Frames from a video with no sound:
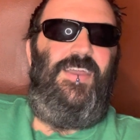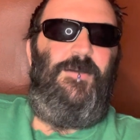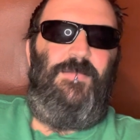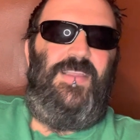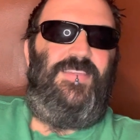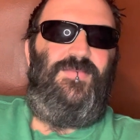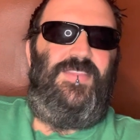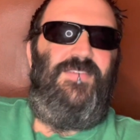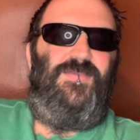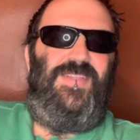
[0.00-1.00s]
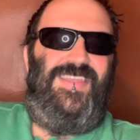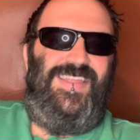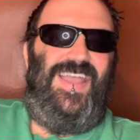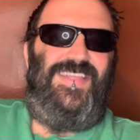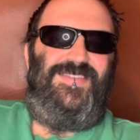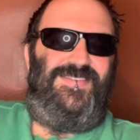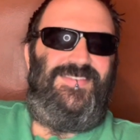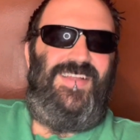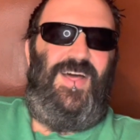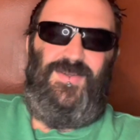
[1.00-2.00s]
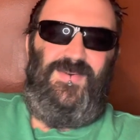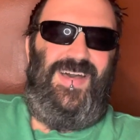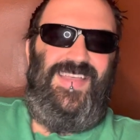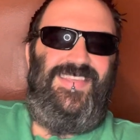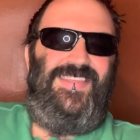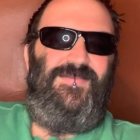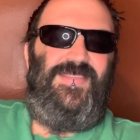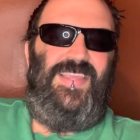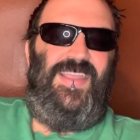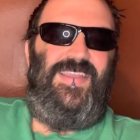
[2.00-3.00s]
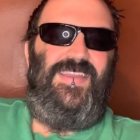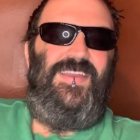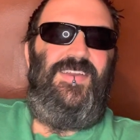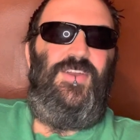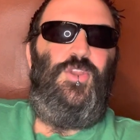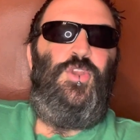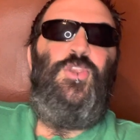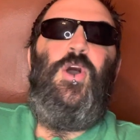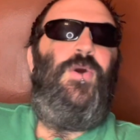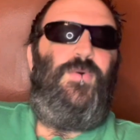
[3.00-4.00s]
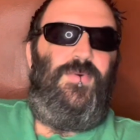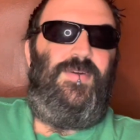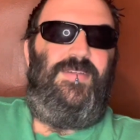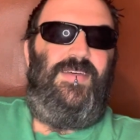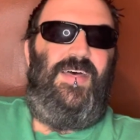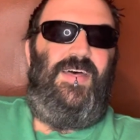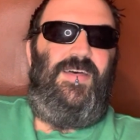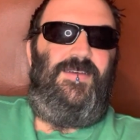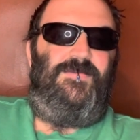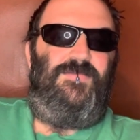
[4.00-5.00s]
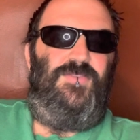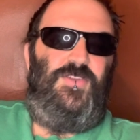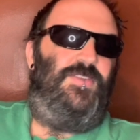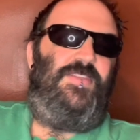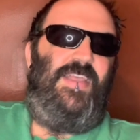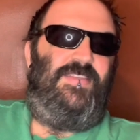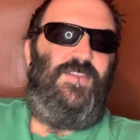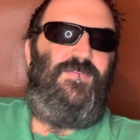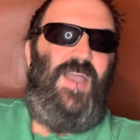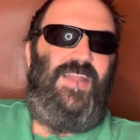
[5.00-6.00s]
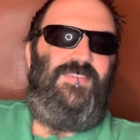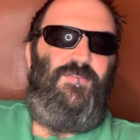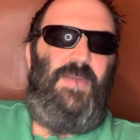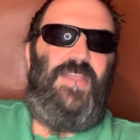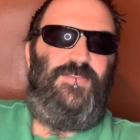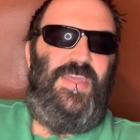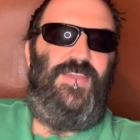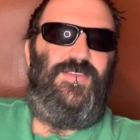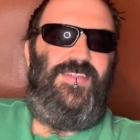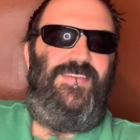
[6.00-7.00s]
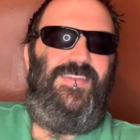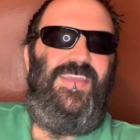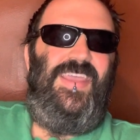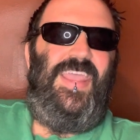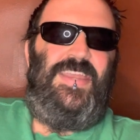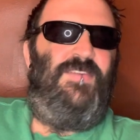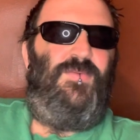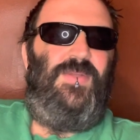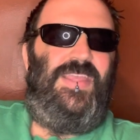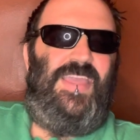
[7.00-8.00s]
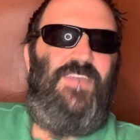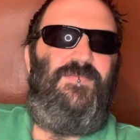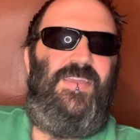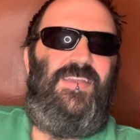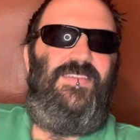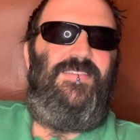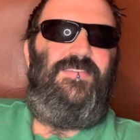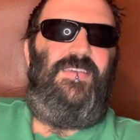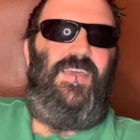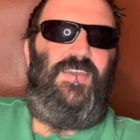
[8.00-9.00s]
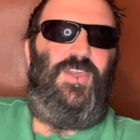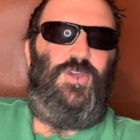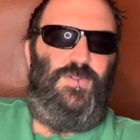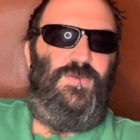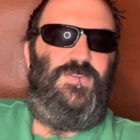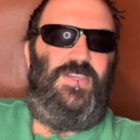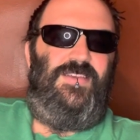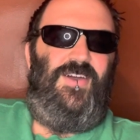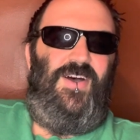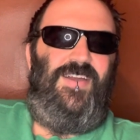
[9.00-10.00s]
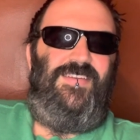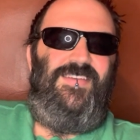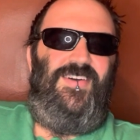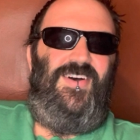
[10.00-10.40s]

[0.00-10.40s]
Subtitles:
Because there was never really an answer otherwise that was like, no, she just has an overactive imagination. It never really gave me a conclusion on,